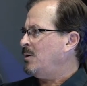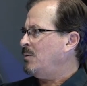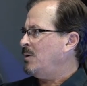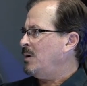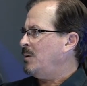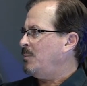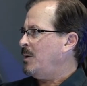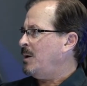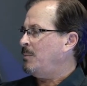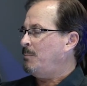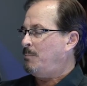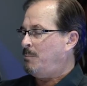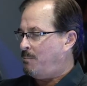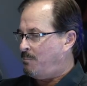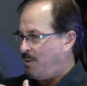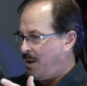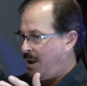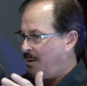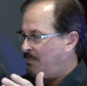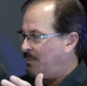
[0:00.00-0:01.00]
I don't want to. And
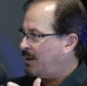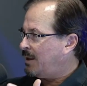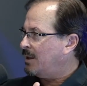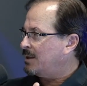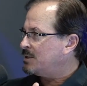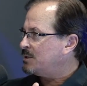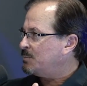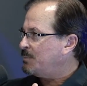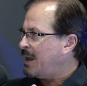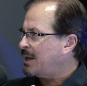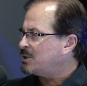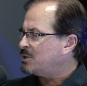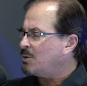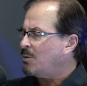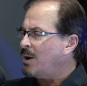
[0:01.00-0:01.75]
right. bam, they can get smacked.